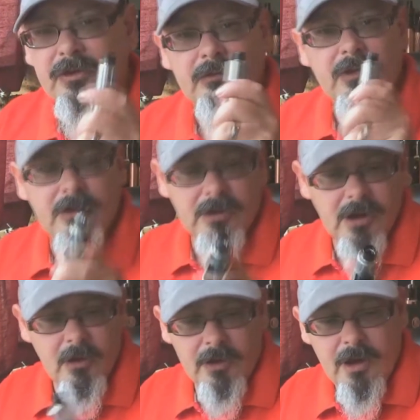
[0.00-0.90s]
Let's have another
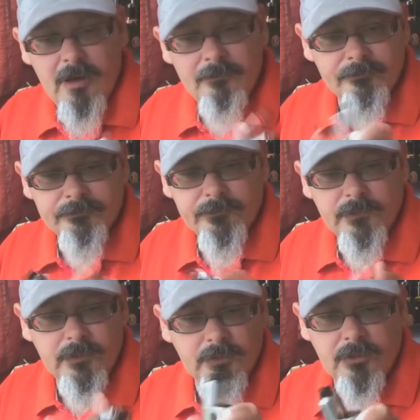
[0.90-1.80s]
go at that,
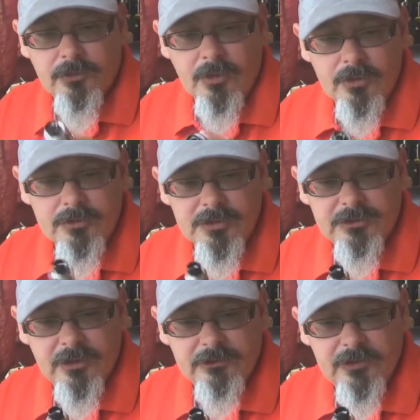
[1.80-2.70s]
because I couldn't
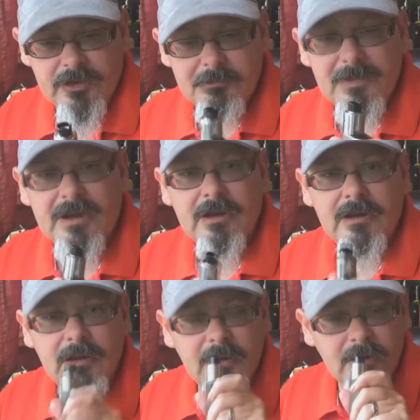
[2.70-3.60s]
detect any mint
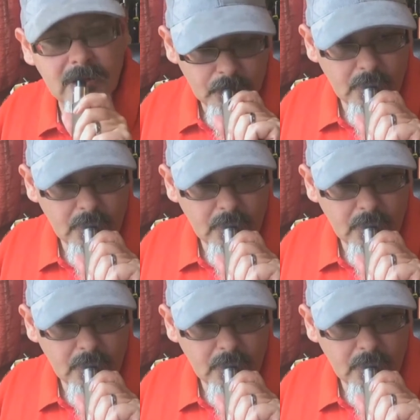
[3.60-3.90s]
in there.